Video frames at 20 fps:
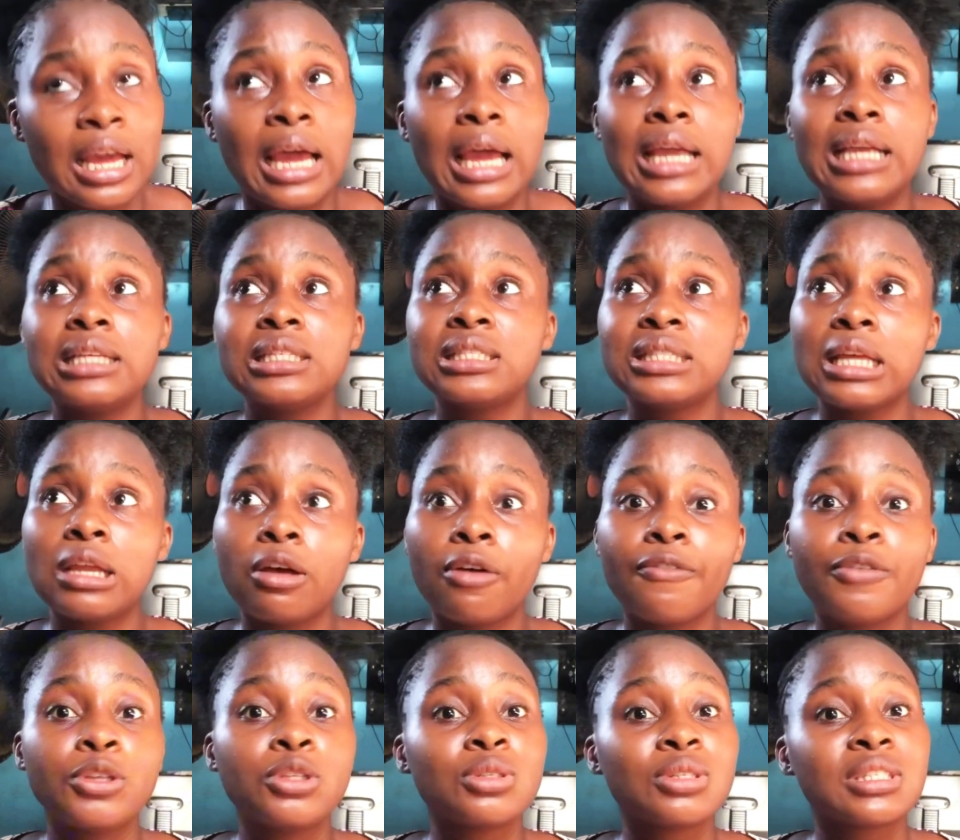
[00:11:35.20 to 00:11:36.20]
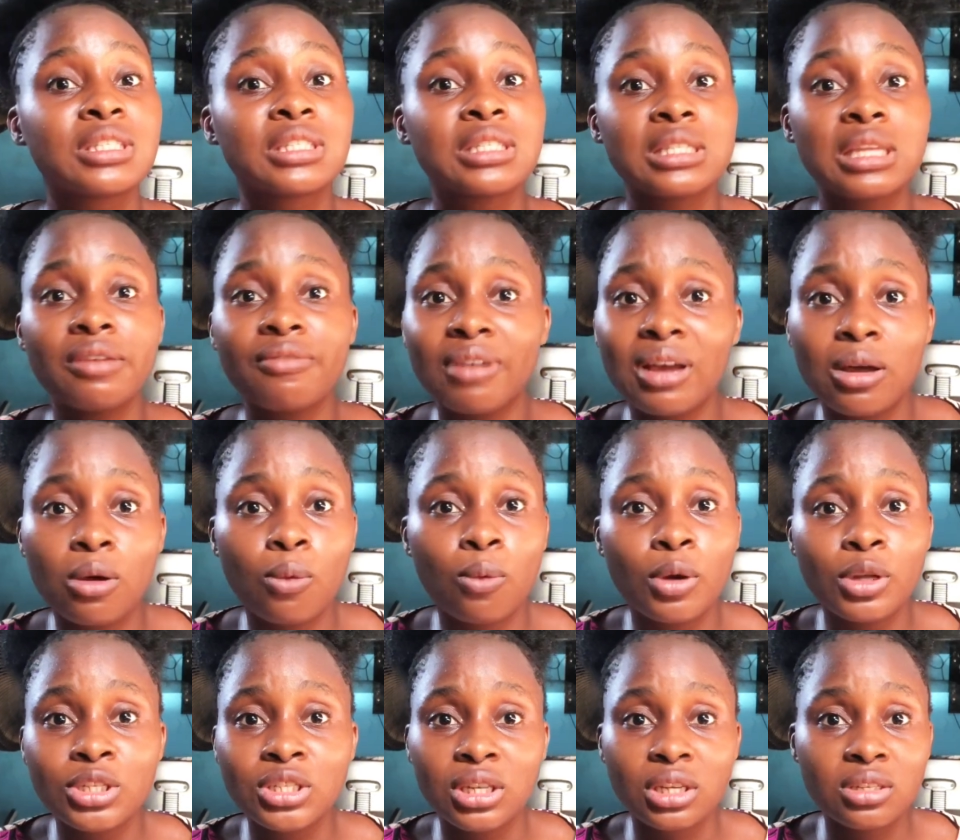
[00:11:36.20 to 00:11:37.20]
instead of you to sieve out
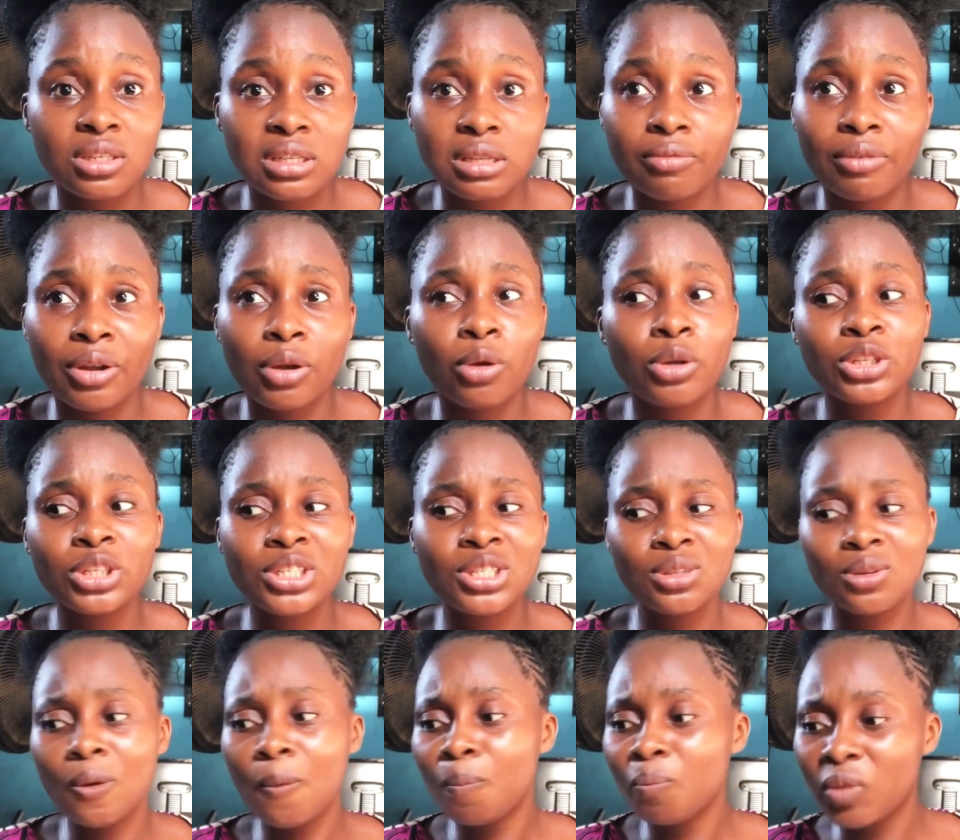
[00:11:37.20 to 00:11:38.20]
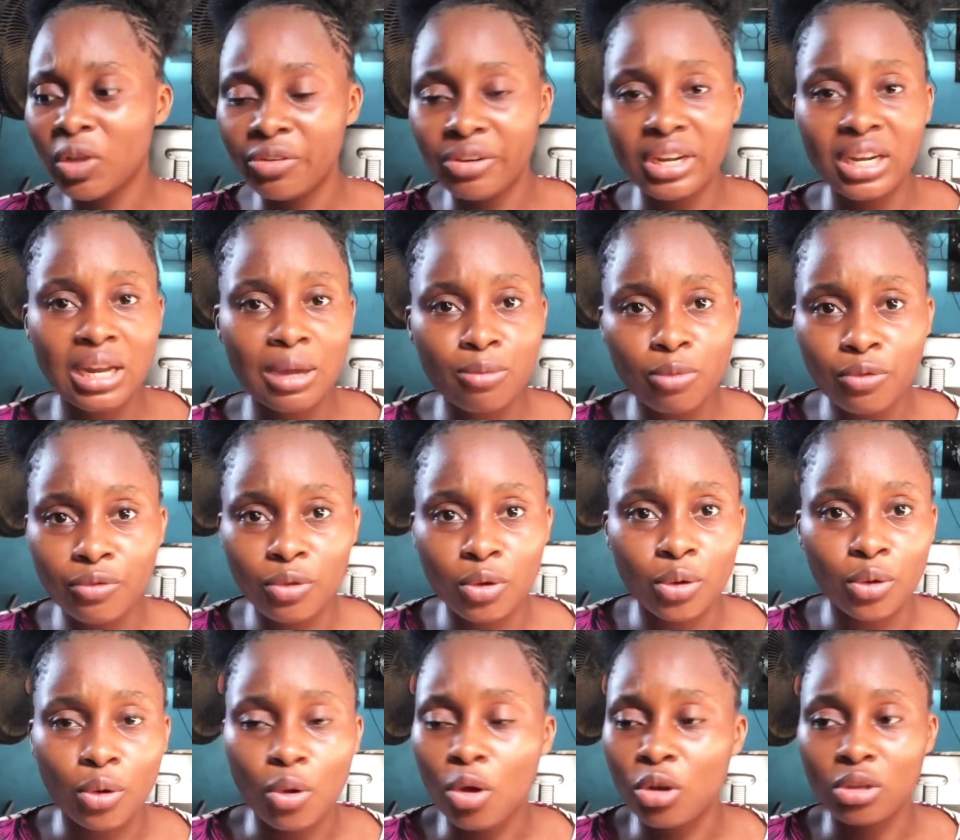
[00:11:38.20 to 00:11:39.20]
what you need to sieve out, or just read it and move
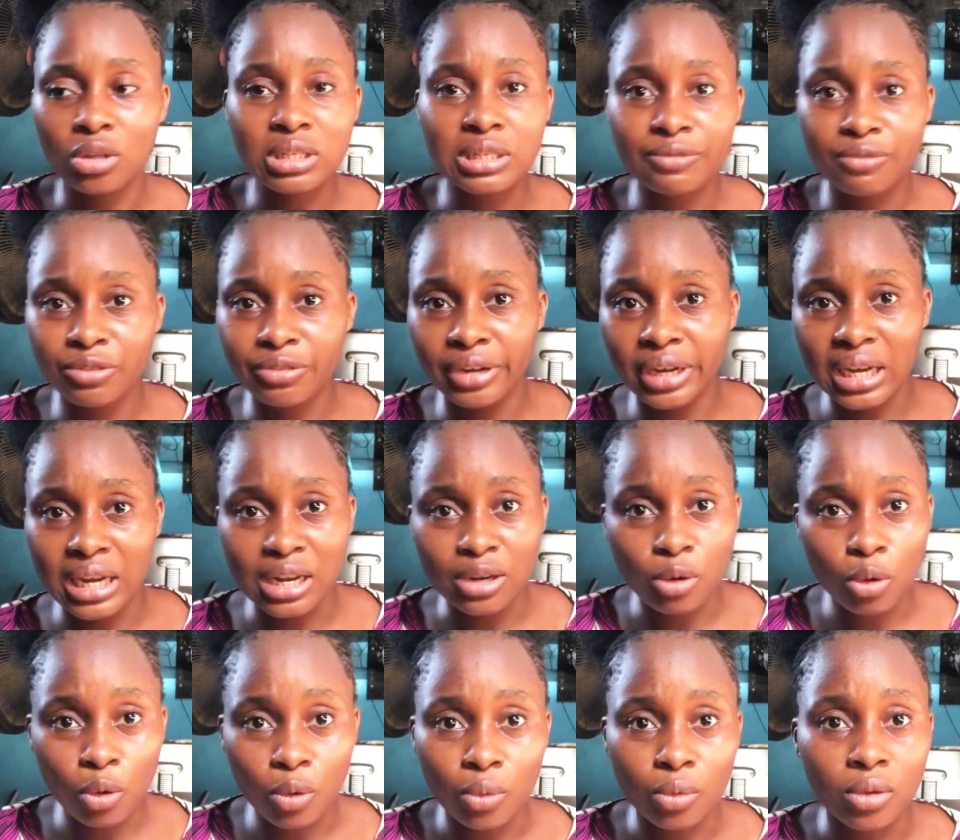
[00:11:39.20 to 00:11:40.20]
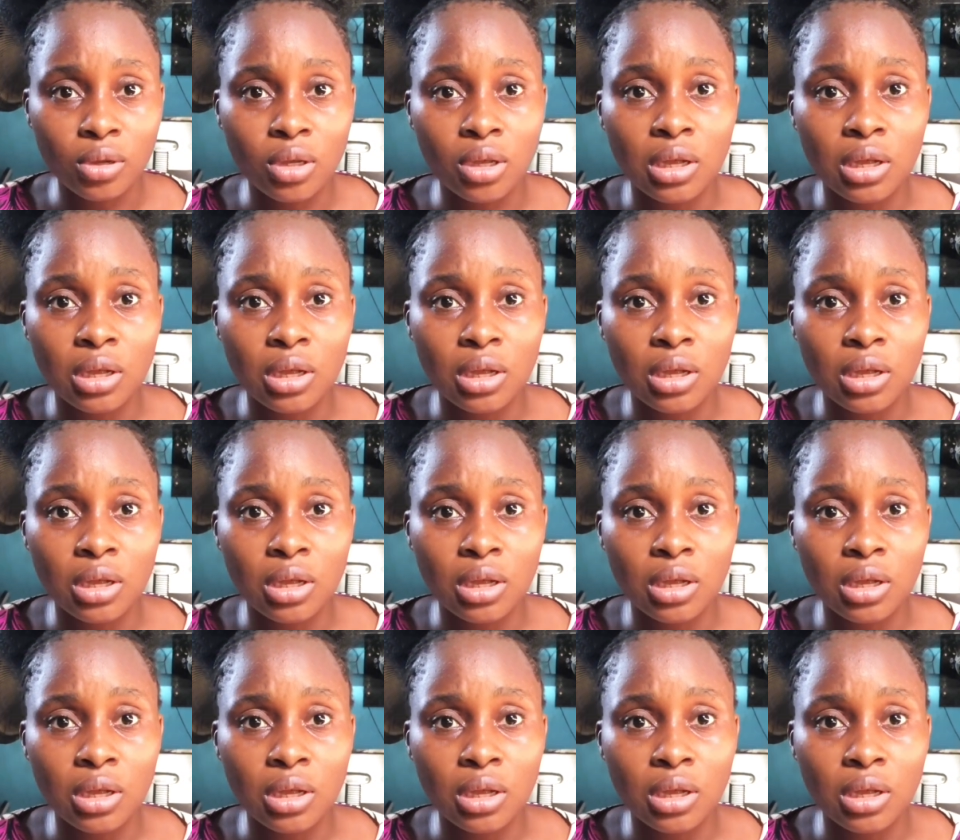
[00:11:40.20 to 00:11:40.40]
on, or don't even read it at all.